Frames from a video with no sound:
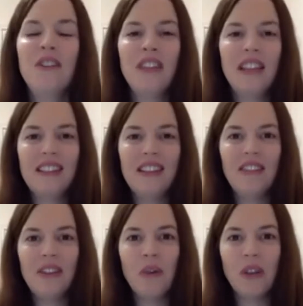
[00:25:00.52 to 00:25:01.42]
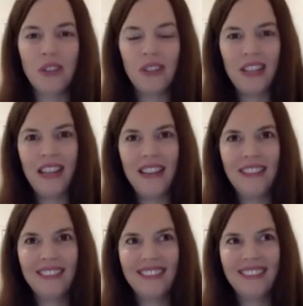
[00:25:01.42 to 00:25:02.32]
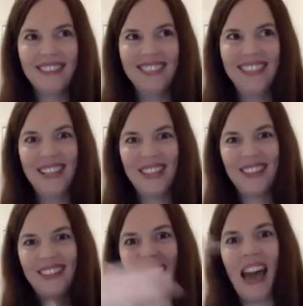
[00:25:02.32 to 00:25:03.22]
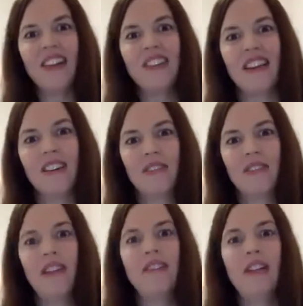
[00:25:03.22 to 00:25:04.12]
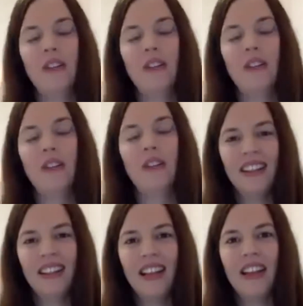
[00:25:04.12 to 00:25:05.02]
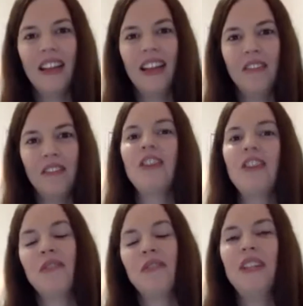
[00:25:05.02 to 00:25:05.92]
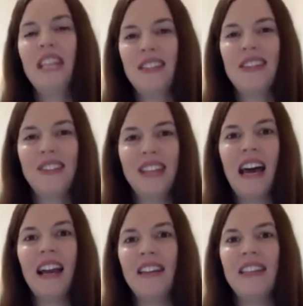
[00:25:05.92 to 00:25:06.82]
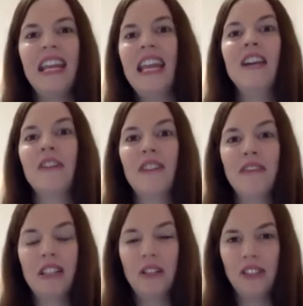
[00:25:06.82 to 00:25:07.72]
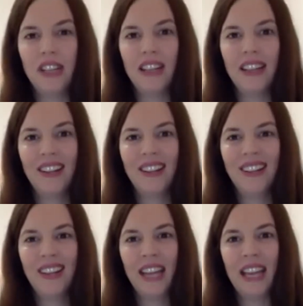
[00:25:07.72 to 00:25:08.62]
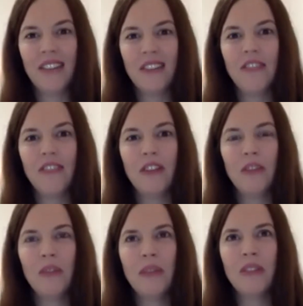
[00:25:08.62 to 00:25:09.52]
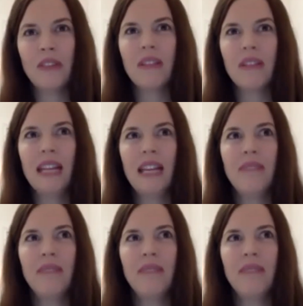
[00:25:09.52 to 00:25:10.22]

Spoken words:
that if we want to see this outer revolution, it first of all needs to start as an inner revolution. Okay, so for the woman to really